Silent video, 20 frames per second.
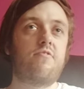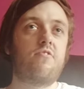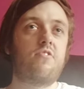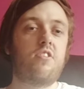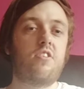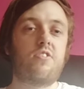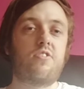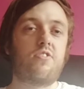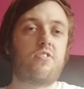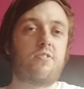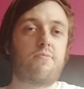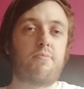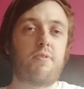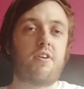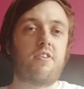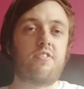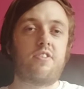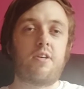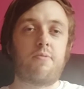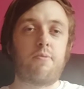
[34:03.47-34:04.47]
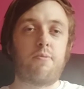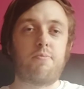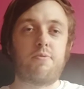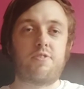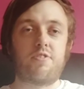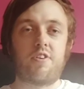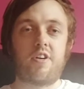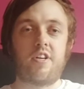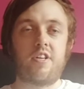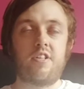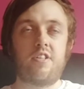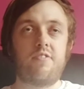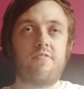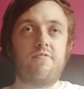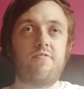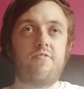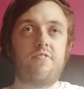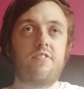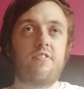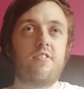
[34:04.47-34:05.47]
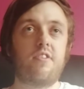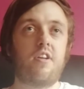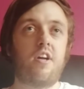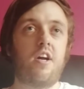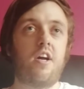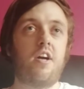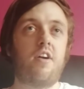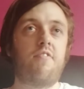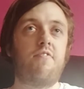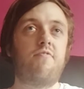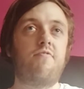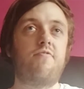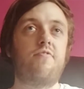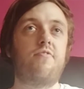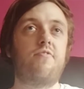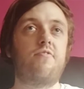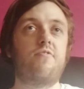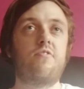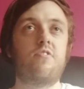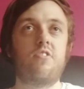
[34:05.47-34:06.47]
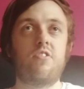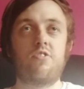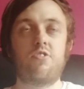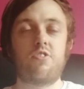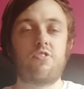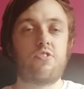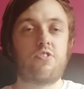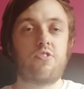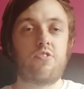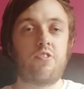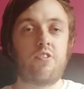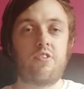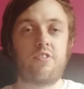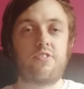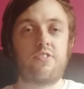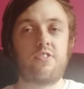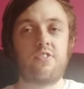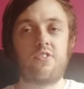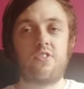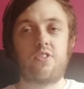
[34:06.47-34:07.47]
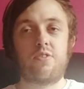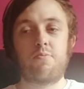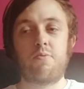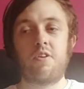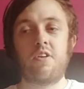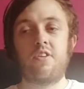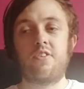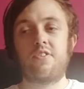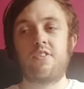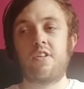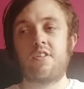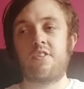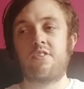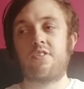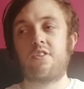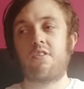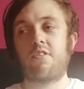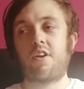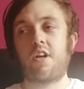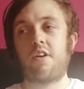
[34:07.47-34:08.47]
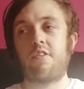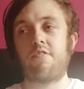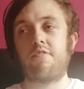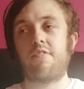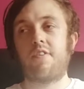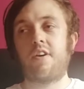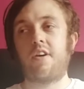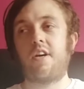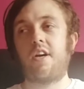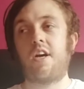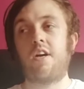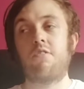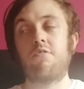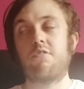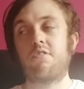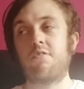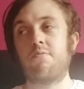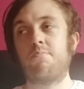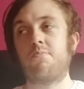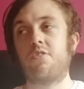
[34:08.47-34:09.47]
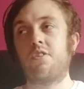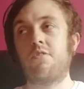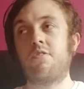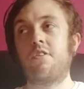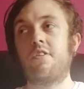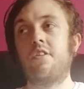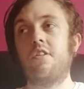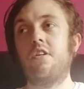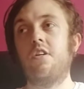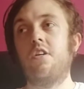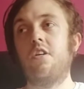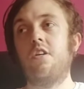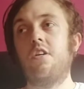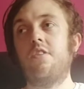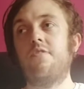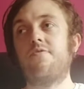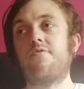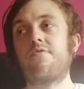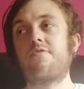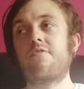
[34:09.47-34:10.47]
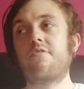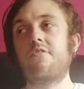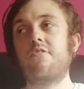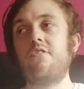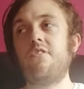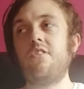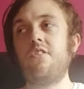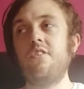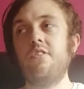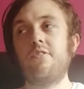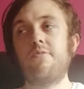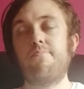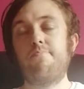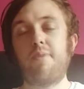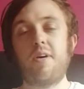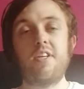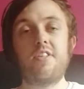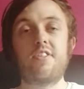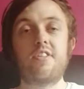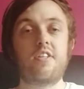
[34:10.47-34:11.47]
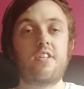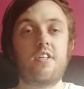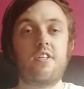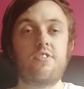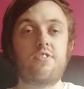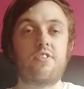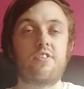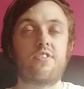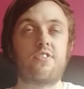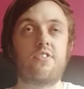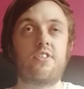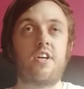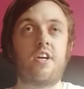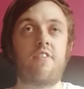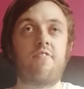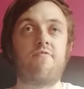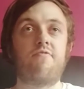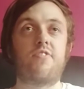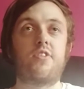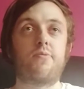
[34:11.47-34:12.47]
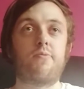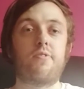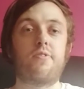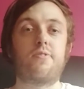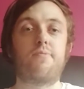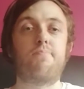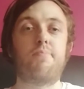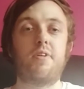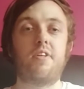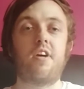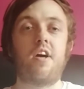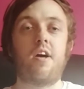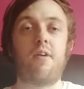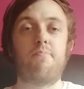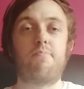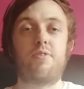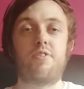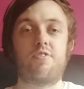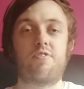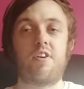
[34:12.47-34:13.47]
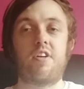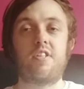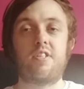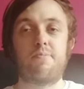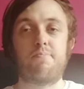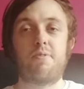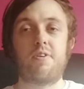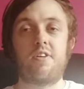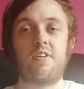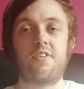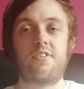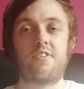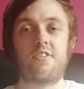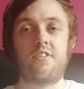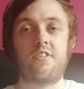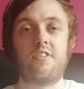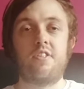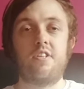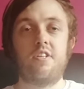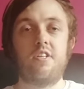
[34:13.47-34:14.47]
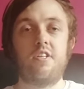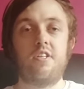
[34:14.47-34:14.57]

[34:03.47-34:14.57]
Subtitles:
it's just about a betrayal. It's just short and sweet. There's no kind of outcome to it. It's basically just someone's betrayed the person